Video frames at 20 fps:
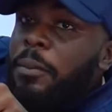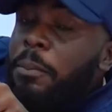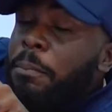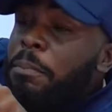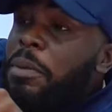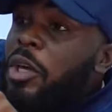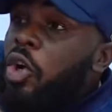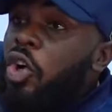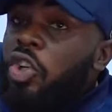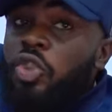
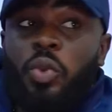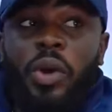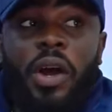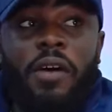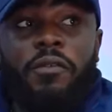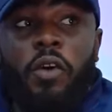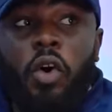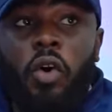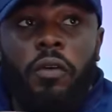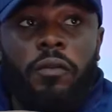Because we
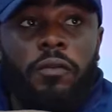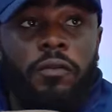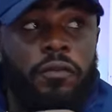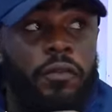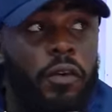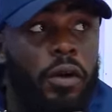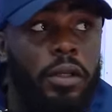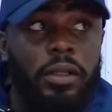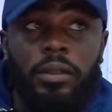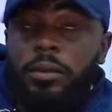have all
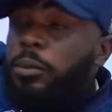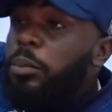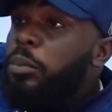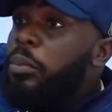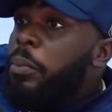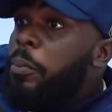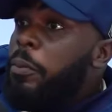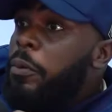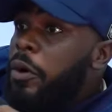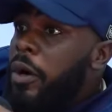fallen
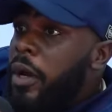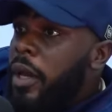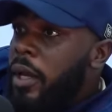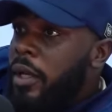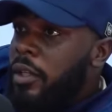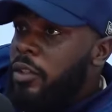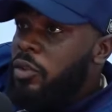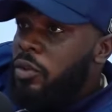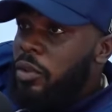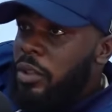prey
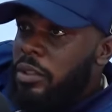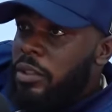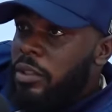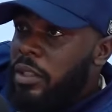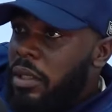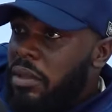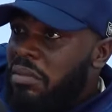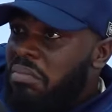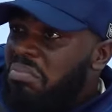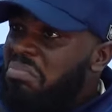to this to
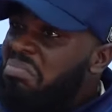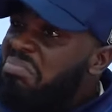thing,